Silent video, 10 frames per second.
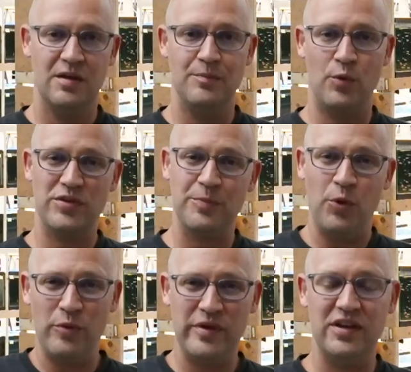But we're at the
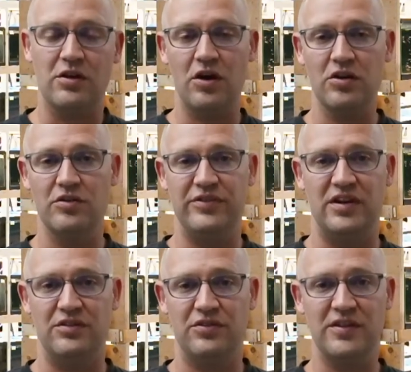point we need cargo
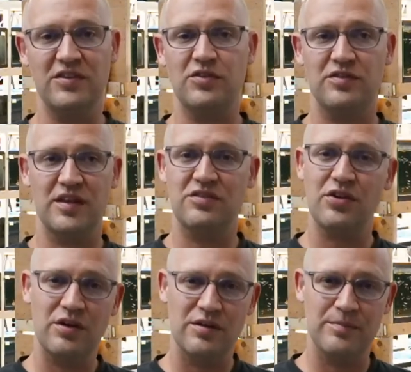vans. So that's
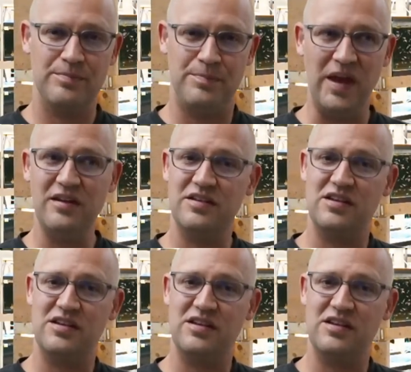been